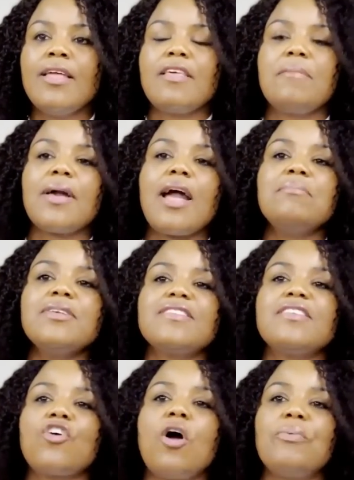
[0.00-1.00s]
They become a
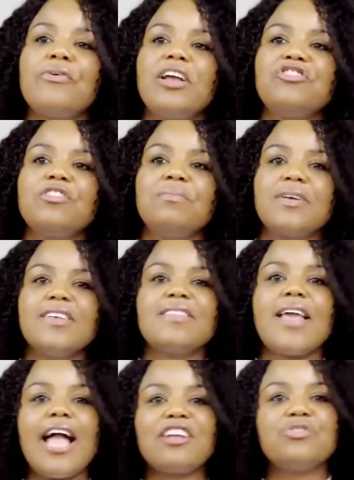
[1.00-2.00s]
sting operation because
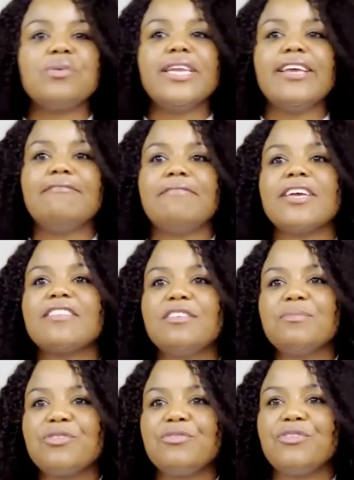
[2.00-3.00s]
they're actually
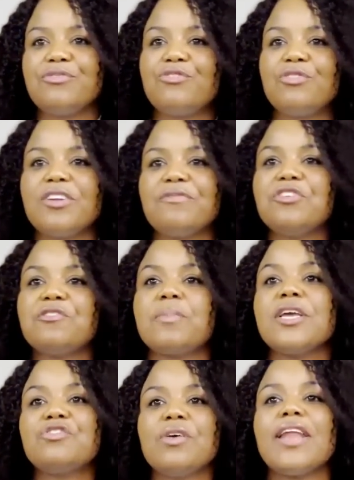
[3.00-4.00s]
victims of the fraud. If you
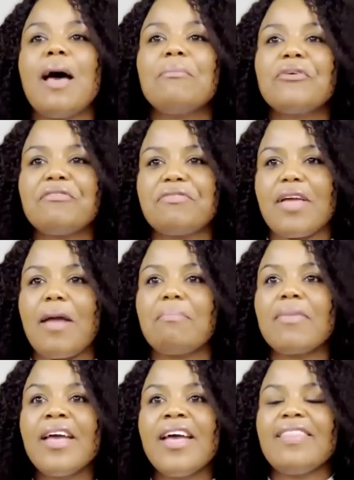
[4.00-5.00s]
speak to a number of
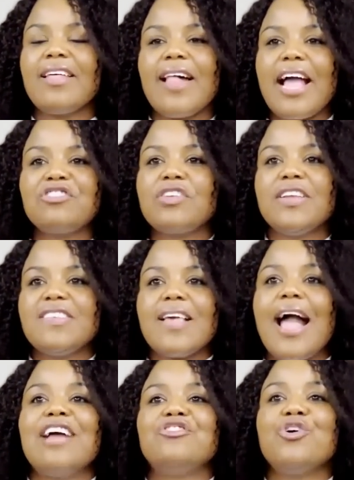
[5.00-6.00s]
them, they'll actually say,
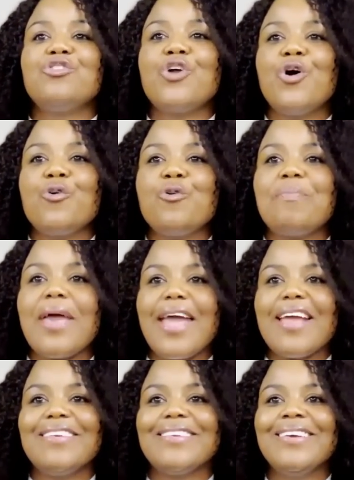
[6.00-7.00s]
I don't know who
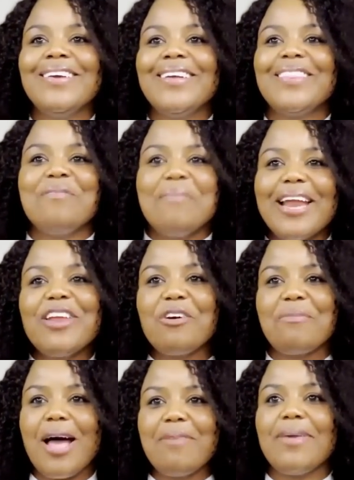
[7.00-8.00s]
paid the money on
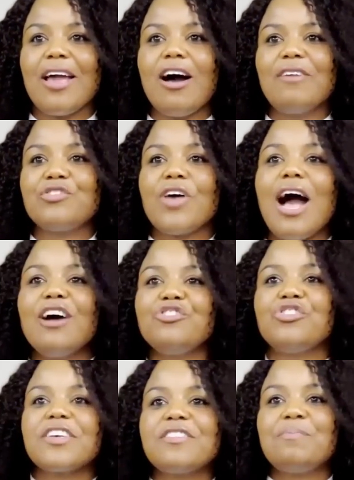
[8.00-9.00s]
my behalf. So how do
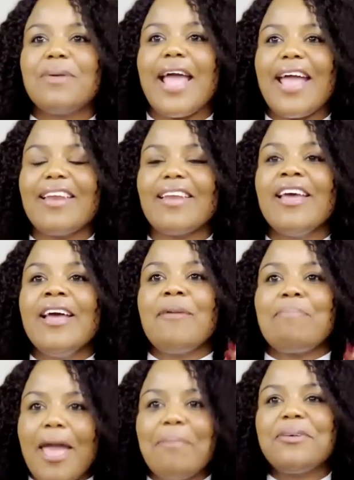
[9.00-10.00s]
you explain
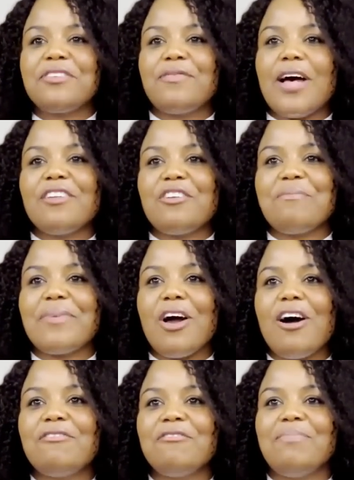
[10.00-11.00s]
papers filed on
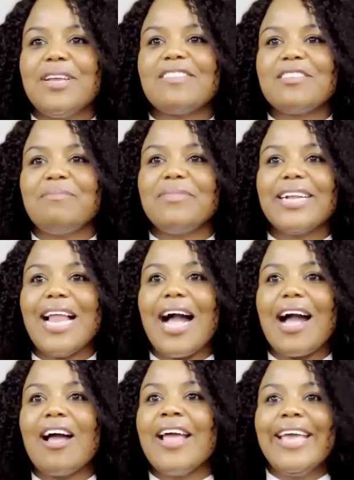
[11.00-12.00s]
behalf of Blessed
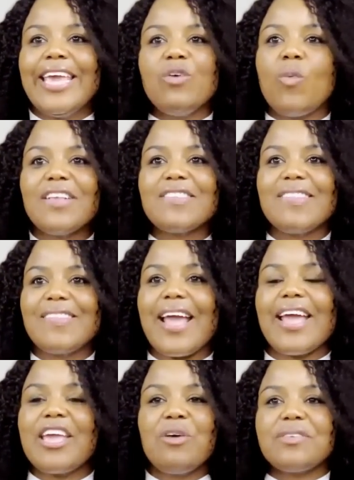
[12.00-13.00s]
Mhlanga? He wasn't there.
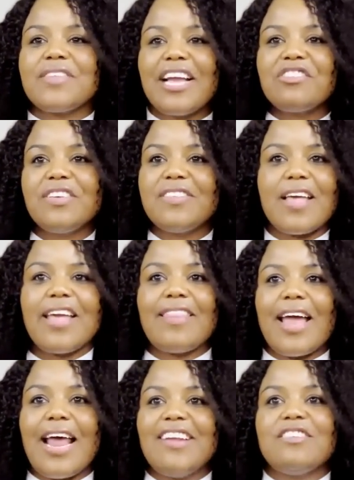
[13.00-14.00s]
He was actually saying
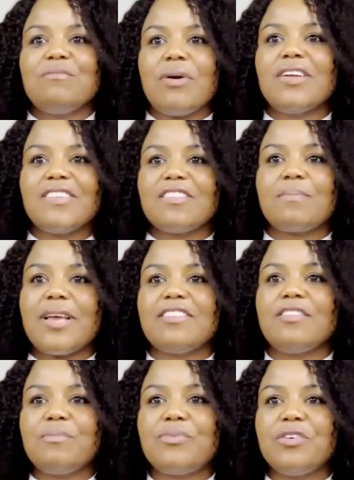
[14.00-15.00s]
that I didn't participate in
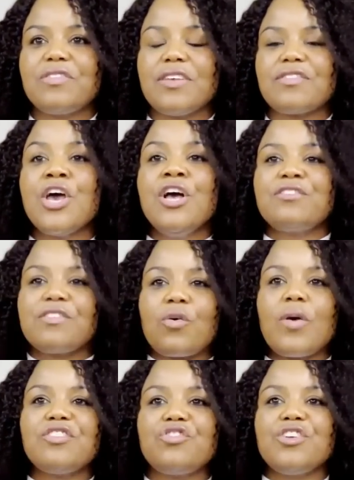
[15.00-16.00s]
the process. So the
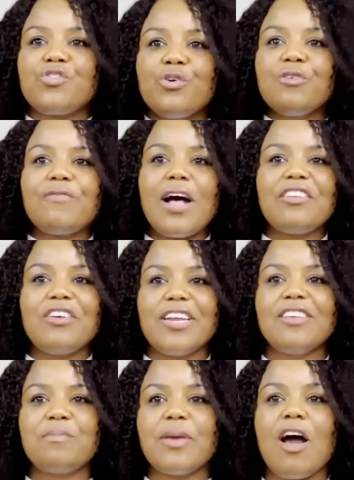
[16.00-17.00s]
question is, who filed on
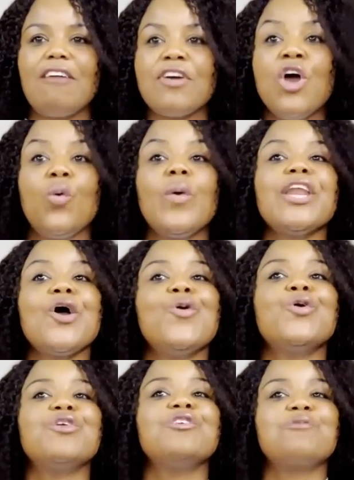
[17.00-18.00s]
his behalf? We know
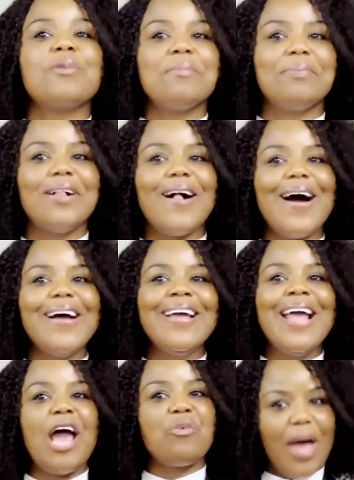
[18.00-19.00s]
who those people are,
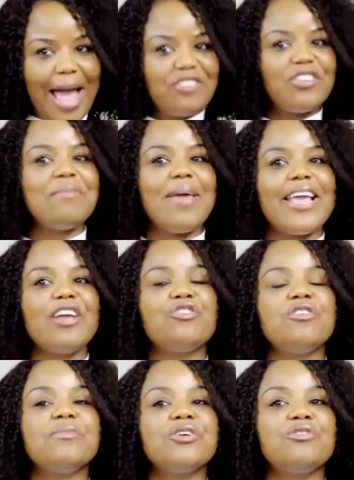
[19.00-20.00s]
and we're actually making
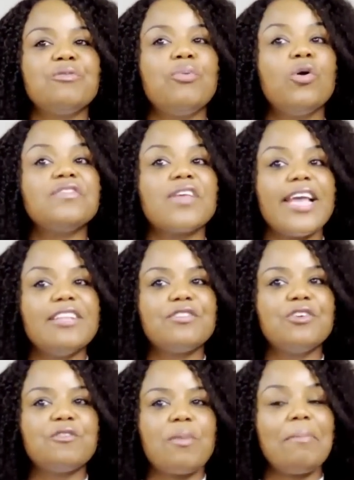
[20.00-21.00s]
criminal reports against
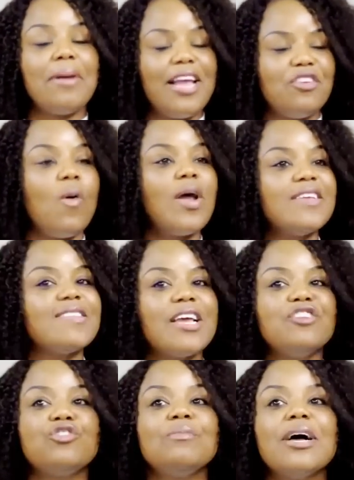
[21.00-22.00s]
those people. I don't want to say
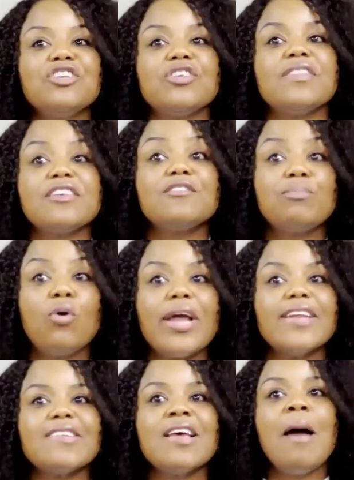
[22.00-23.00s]
too much at this
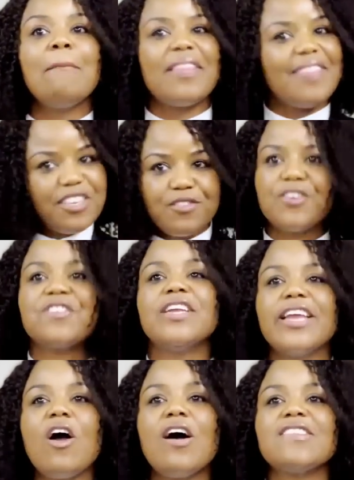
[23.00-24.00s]
point, but they
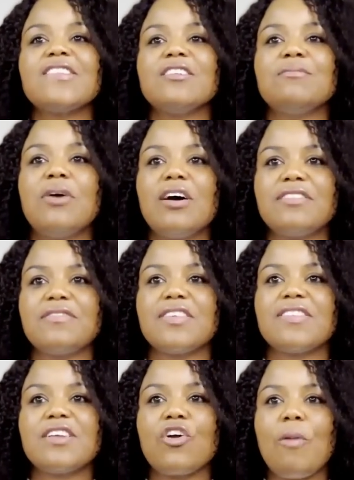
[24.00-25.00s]
certainly are still part of the
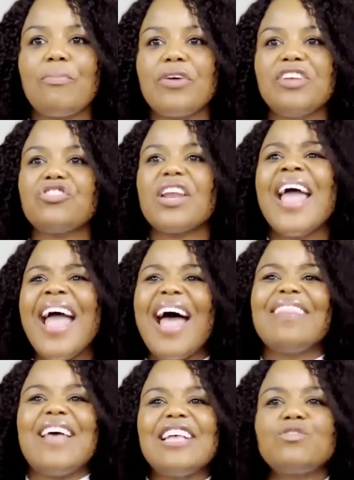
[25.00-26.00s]
sting operation.
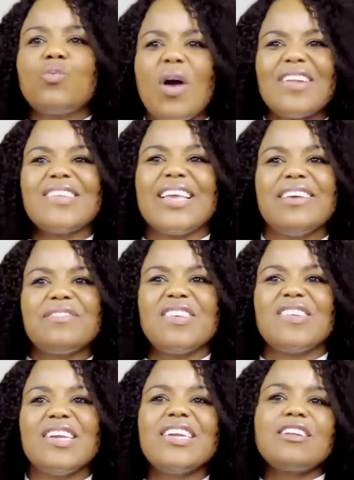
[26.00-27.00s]
And that's what gives
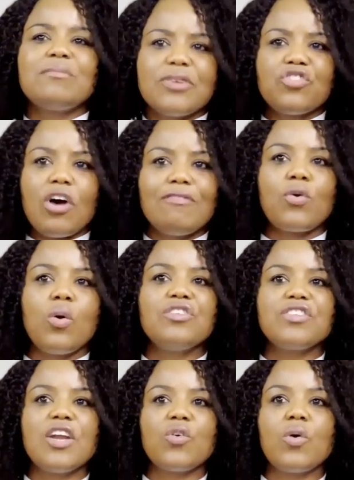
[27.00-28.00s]
it a little bit of quote
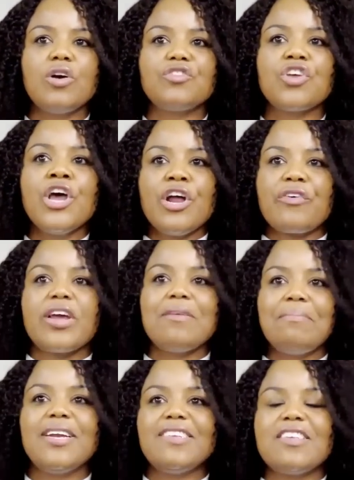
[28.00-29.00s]
unquote
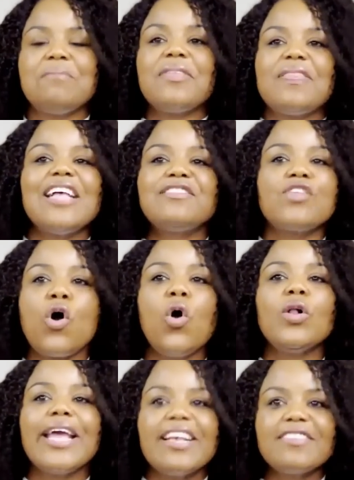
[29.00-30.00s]
credibility, but that's the
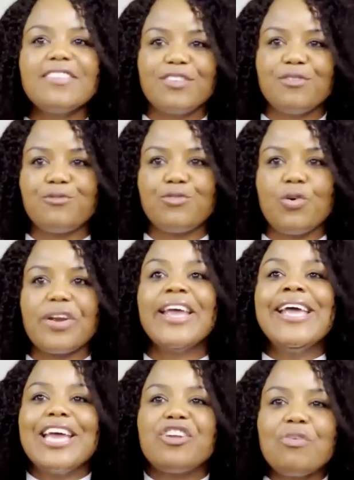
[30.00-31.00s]
whole essence of fraud.
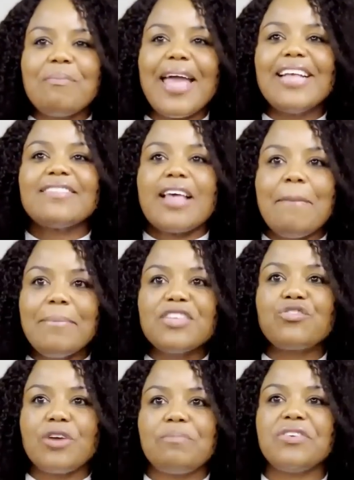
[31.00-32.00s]
It remains a
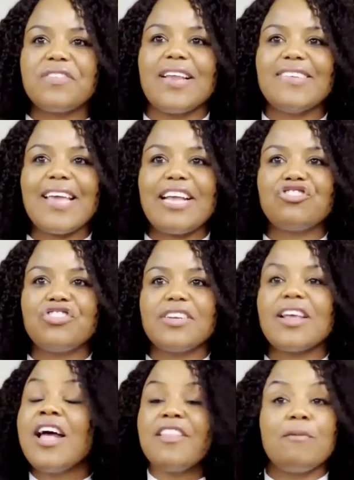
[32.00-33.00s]

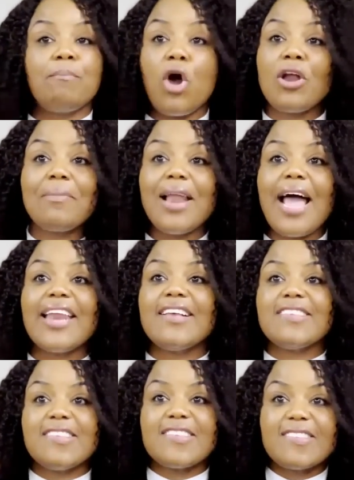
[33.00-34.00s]
misrepresentation. The bottom line
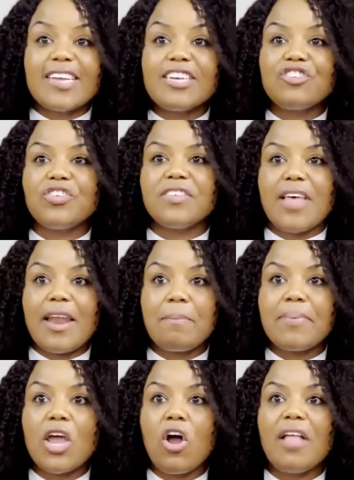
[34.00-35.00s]
is the signatures that
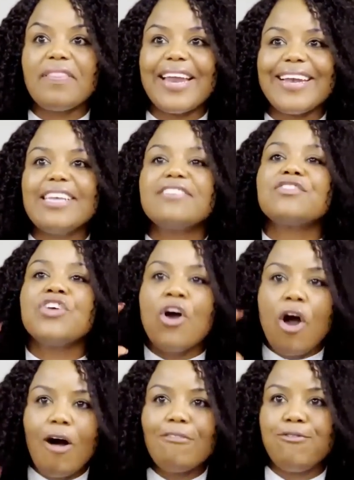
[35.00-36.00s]
appear on that list
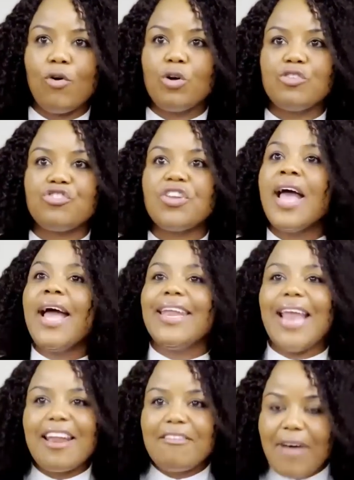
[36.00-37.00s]
are forged.
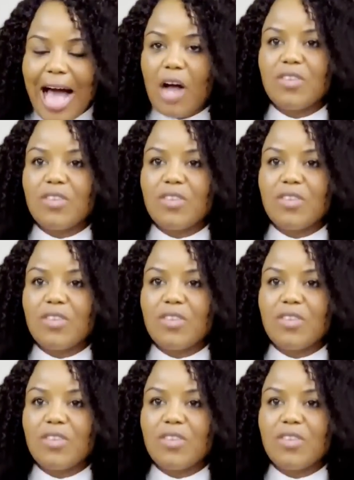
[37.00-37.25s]
None of our